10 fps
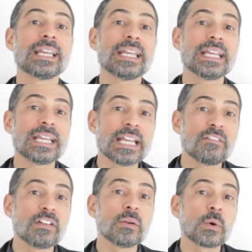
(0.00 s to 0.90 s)

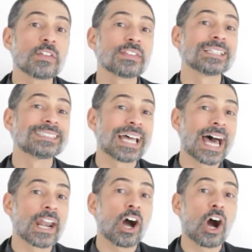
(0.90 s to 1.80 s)
Even with the
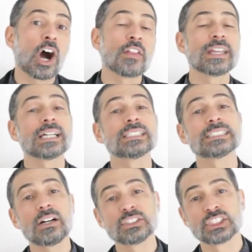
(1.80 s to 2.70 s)
data on the
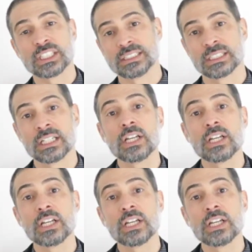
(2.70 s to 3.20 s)
Excel sheet,